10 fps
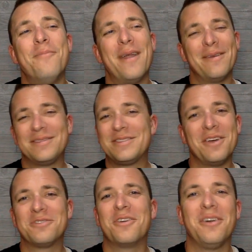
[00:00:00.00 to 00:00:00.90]
But uh,
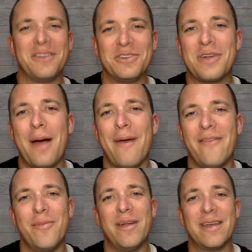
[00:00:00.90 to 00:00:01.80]
don't go out there and drop
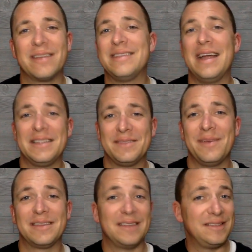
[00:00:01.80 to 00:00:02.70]
everybody because that doesn't
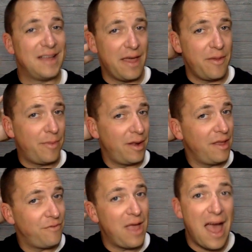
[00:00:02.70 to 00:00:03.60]
make sense either. But
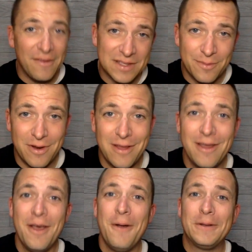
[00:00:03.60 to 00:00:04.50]
if you have somebody
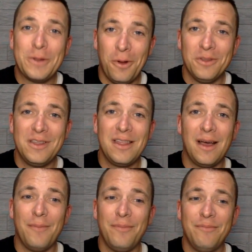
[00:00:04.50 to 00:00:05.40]
that's holding you
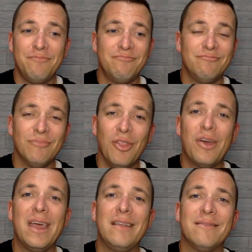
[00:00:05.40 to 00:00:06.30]
up,
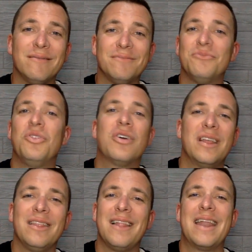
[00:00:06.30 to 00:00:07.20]
look at look
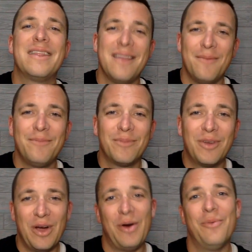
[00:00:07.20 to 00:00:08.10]
at letting them
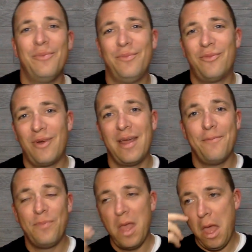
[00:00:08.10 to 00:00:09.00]
go,
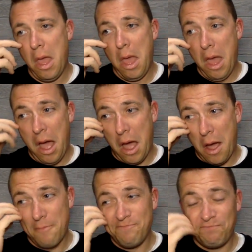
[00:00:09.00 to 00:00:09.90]
right?
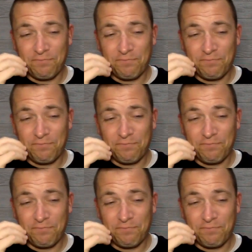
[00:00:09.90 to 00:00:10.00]
Um,